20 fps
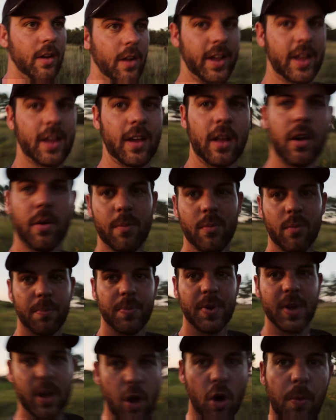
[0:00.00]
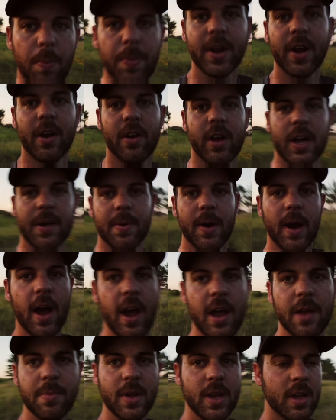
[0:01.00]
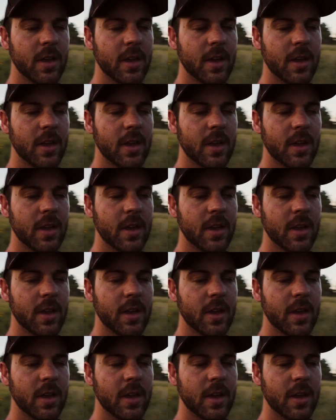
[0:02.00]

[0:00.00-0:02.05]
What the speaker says: like a big open area behind me.